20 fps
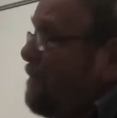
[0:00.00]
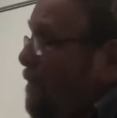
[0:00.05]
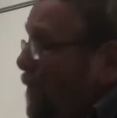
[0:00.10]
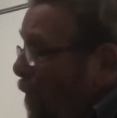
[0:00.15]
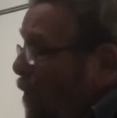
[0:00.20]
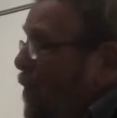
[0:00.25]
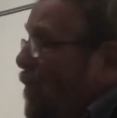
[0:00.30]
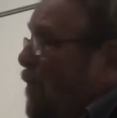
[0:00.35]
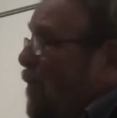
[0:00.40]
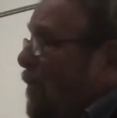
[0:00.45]

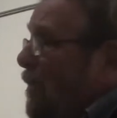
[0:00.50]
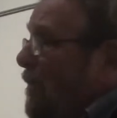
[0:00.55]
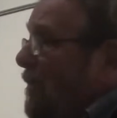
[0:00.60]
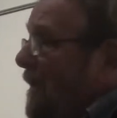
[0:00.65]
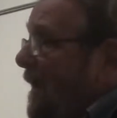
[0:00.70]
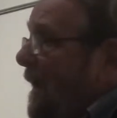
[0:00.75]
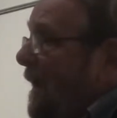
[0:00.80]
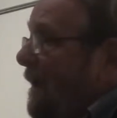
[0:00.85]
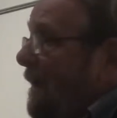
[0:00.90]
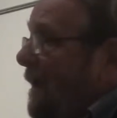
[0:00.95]
more
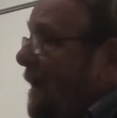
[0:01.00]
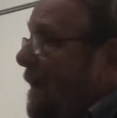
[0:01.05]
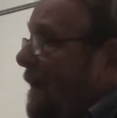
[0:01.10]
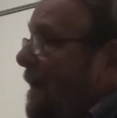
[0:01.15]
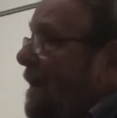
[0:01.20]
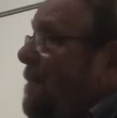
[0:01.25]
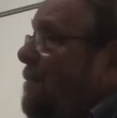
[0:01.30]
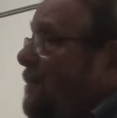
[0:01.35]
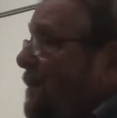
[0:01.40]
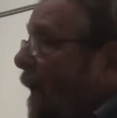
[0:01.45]
than
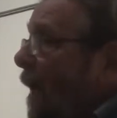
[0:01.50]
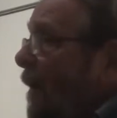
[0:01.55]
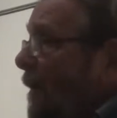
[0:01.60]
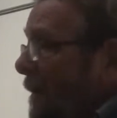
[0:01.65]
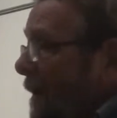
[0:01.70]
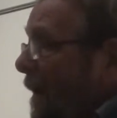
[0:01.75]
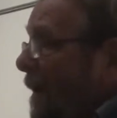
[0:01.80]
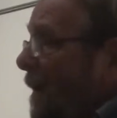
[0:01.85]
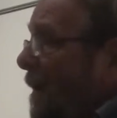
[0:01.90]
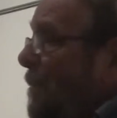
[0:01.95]

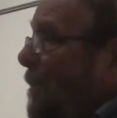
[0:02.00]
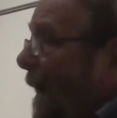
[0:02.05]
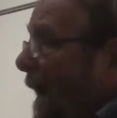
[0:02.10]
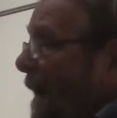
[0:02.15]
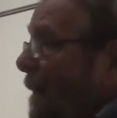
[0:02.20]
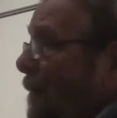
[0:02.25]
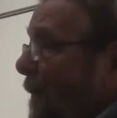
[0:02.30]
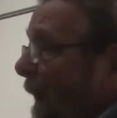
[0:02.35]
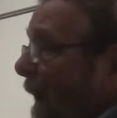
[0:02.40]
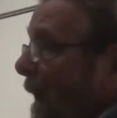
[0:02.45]
dar dar,
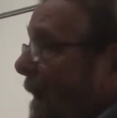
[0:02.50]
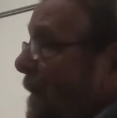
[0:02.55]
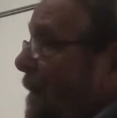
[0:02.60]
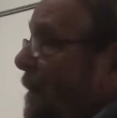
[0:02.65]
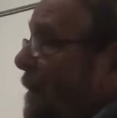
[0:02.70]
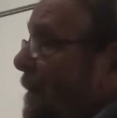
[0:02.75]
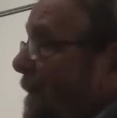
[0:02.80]
bang bang, you're